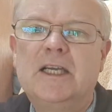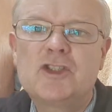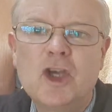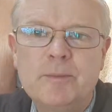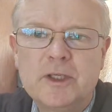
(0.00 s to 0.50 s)

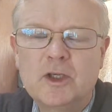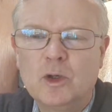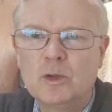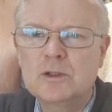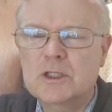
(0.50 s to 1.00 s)
Germany
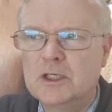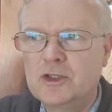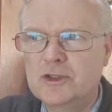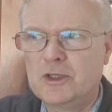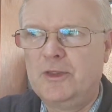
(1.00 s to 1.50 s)
called
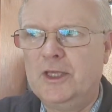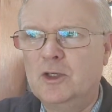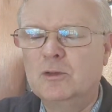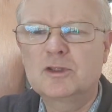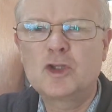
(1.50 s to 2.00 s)
does a thing called